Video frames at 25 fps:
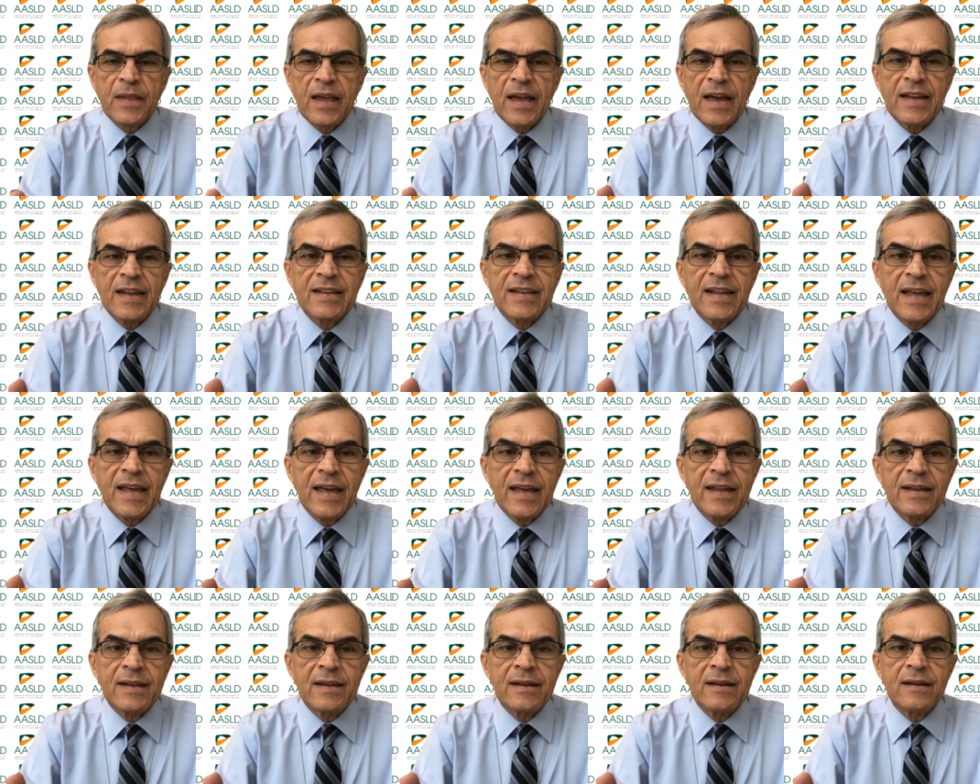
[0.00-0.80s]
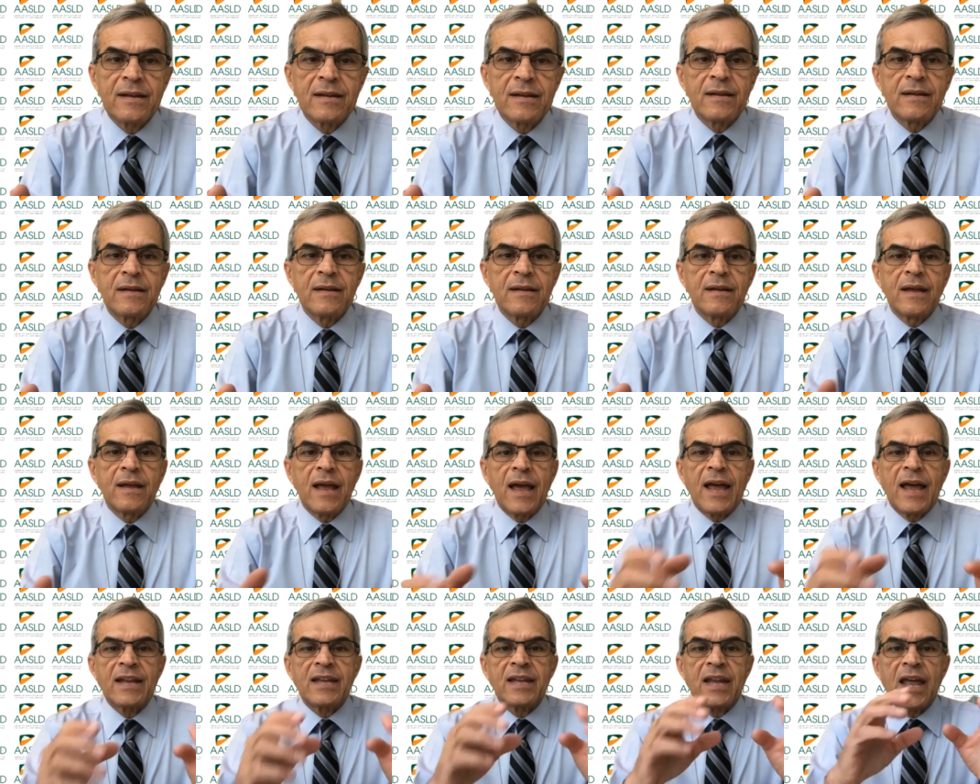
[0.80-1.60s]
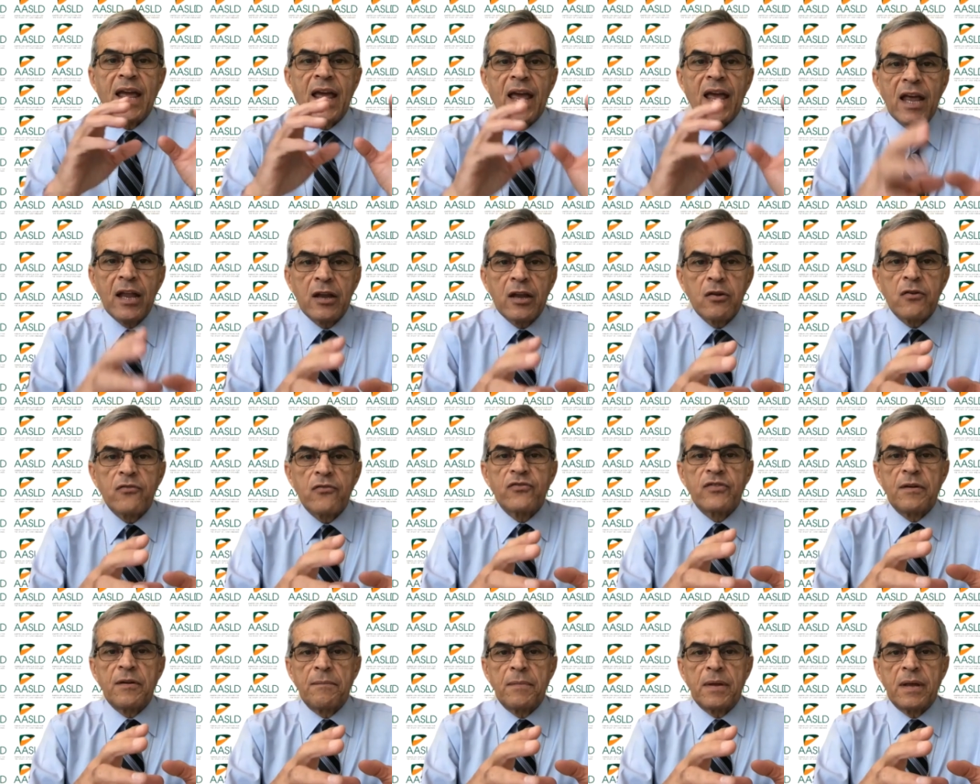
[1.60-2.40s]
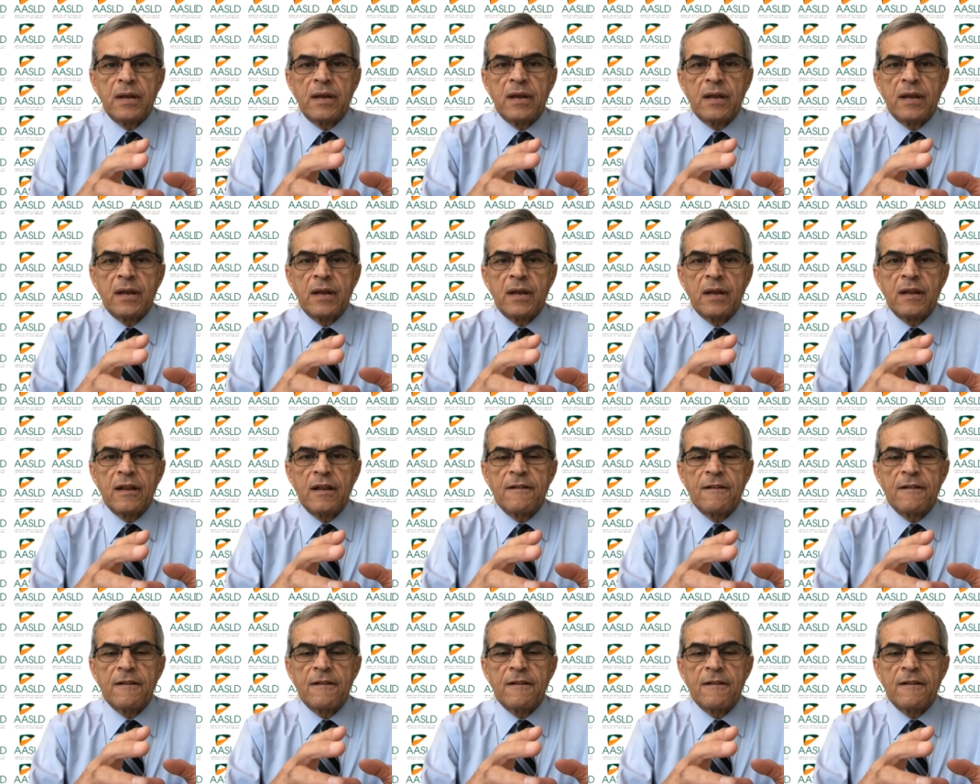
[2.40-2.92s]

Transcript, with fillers: And then at the end of the meeting,